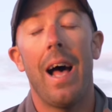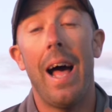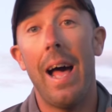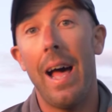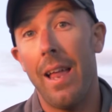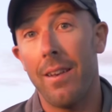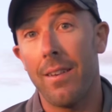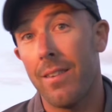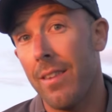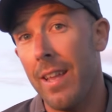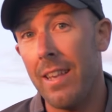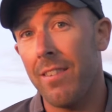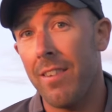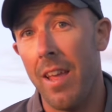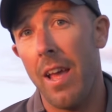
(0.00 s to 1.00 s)
and
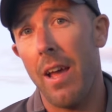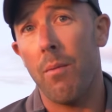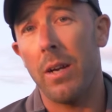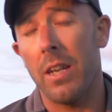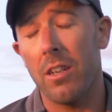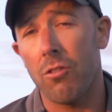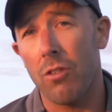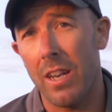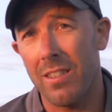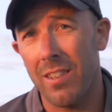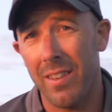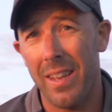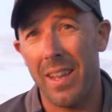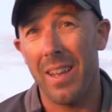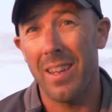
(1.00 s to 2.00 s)
this year we're going to try
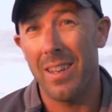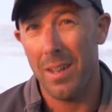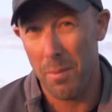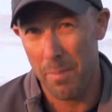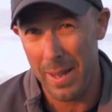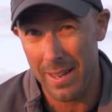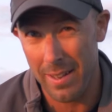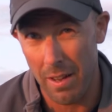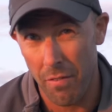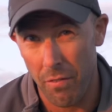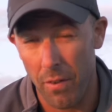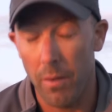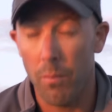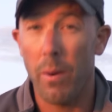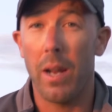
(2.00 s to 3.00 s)
something a bit
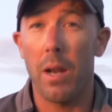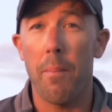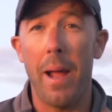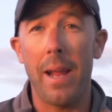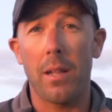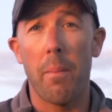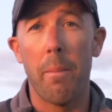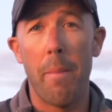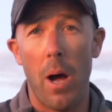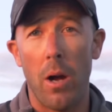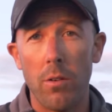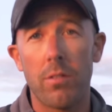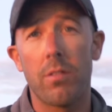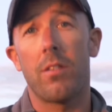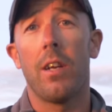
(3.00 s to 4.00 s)
different. We're going to make the
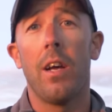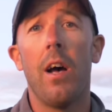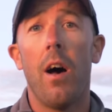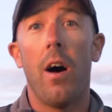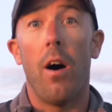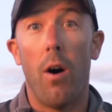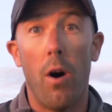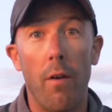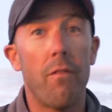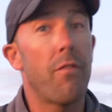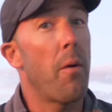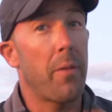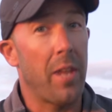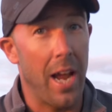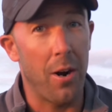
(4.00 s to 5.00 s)
most of
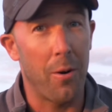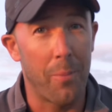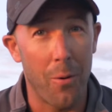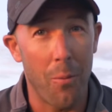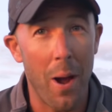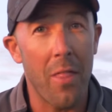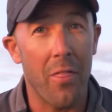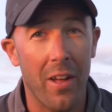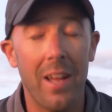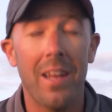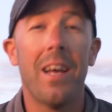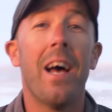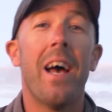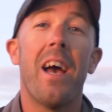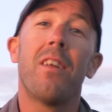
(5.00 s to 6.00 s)
the terrible weather
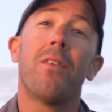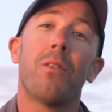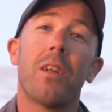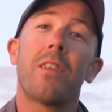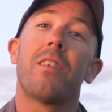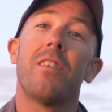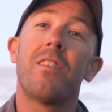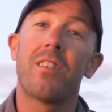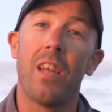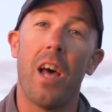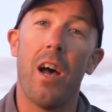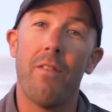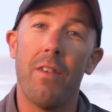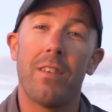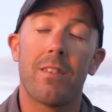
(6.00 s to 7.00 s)
in order to
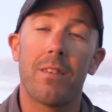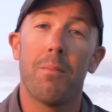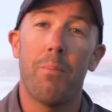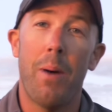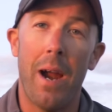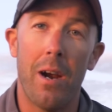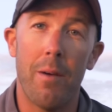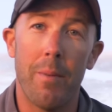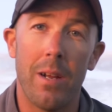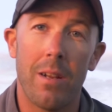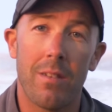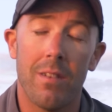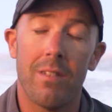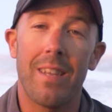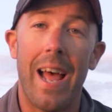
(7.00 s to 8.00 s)
service
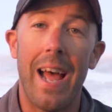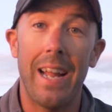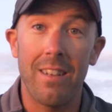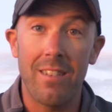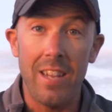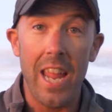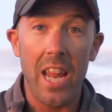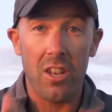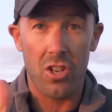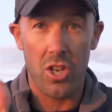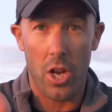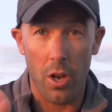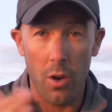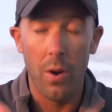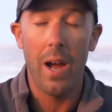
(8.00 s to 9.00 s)
paramotors and teach
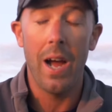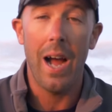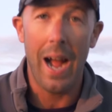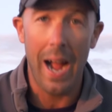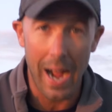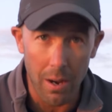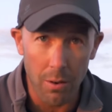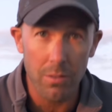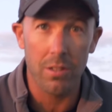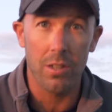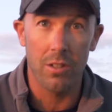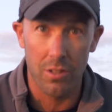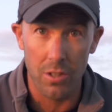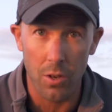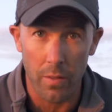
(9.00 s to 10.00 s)
you how to
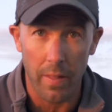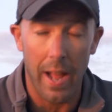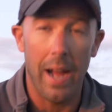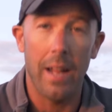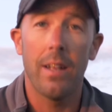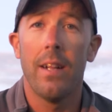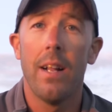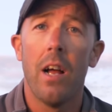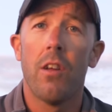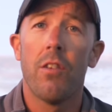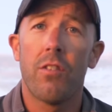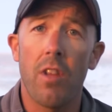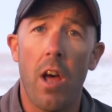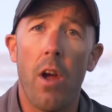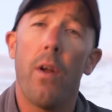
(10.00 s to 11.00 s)
do that.
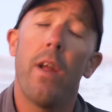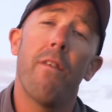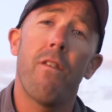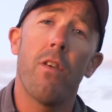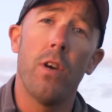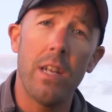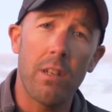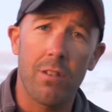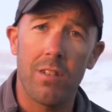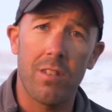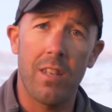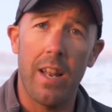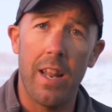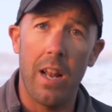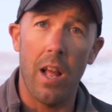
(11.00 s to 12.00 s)
So if you're
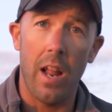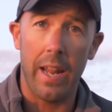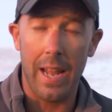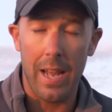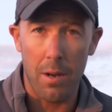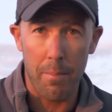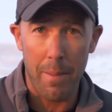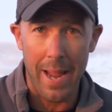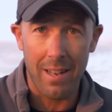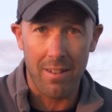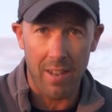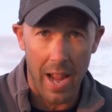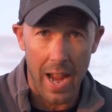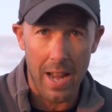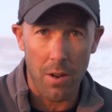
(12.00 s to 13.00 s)
interested in learning how to
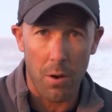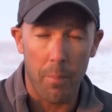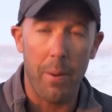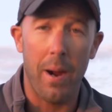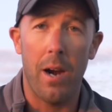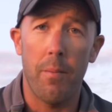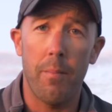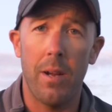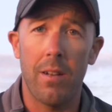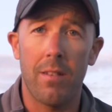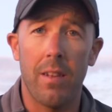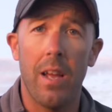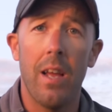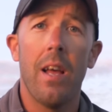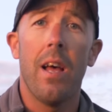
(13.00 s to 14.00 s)
maintain your
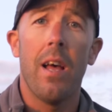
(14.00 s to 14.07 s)
paramotor,